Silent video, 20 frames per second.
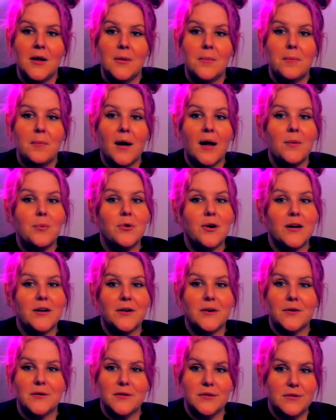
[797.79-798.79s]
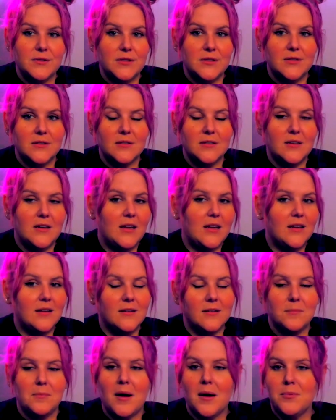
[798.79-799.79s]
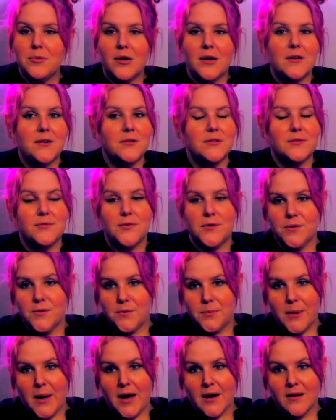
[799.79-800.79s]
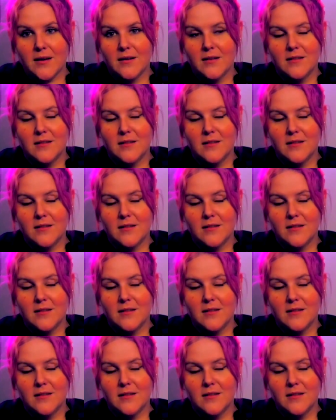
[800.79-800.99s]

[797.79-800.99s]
my brain goes further back.